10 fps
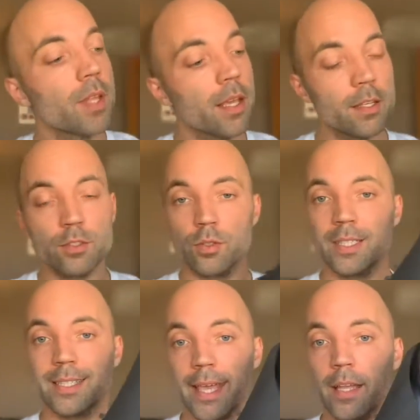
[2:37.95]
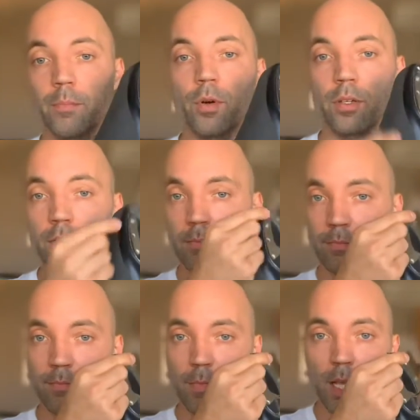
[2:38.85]
into the skateboard,
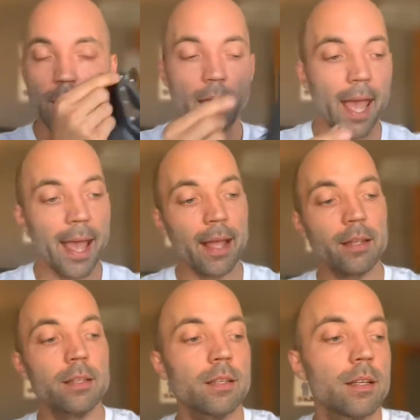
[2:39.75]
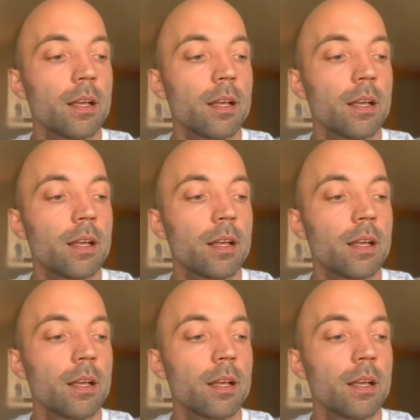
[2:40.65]
and